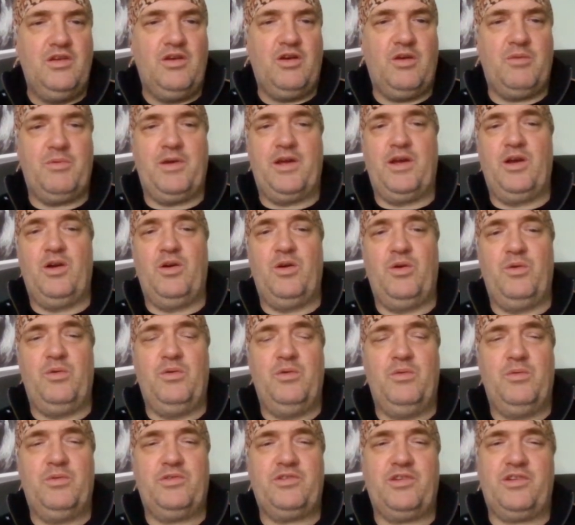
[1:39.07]
or my
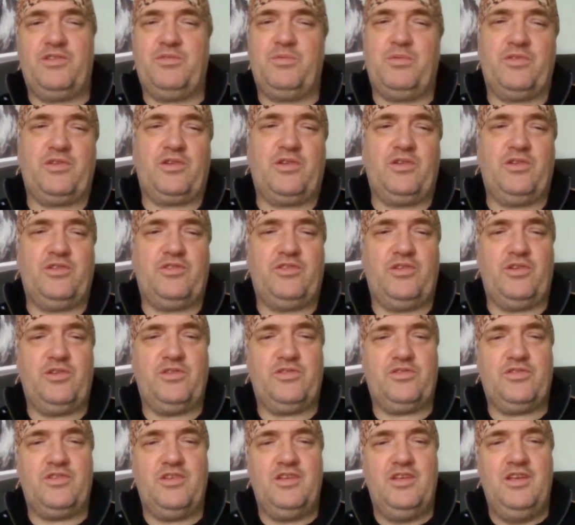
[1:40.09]
O, which I suppose I could
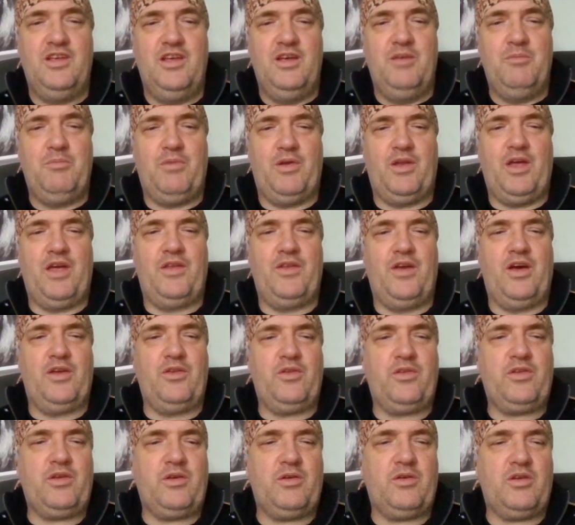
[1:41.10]
use, but I
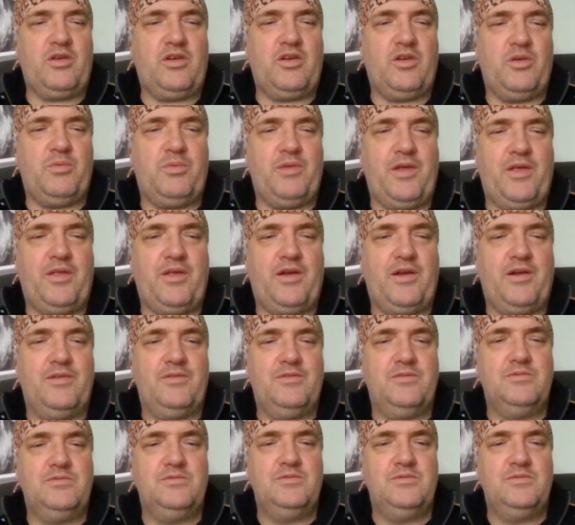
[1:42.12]
don't think I'm going to play there.